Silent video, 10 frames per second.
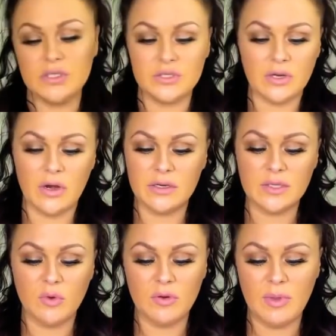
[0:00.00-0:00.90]
strong.
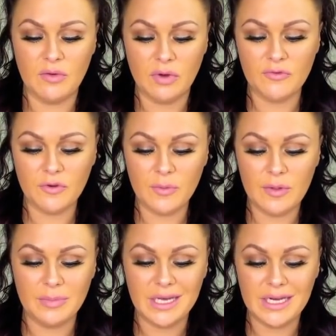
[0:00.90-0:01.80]
Someone may run from
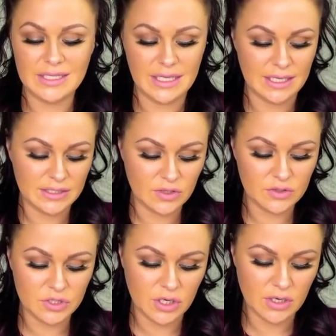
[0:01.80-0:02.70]
it because it is so
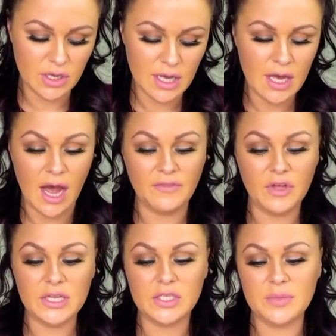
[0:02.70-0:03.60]
strong. I
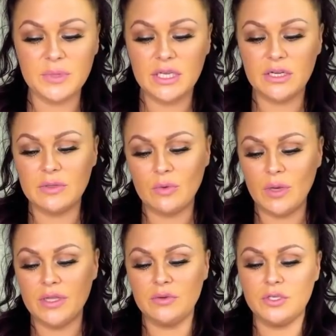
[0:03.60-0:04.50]
feel like there's something here with the
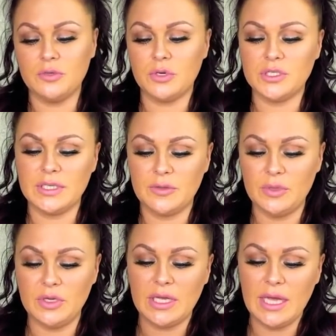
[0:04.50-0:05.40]
way you and your person
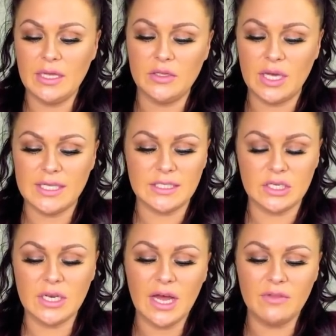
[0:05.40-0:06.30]
communicate. You guys
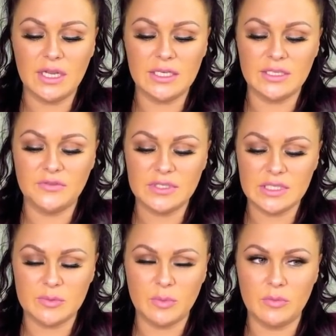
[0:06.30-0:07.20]
could have a lot of
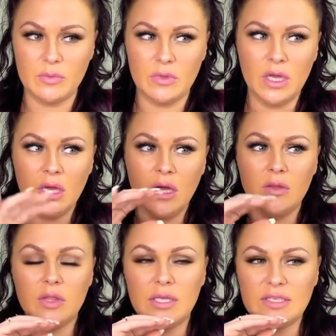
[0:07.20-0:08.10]
differences, but
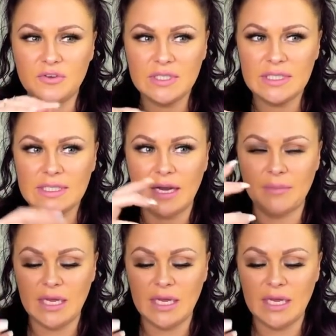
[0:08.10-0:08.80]
the differences that I'm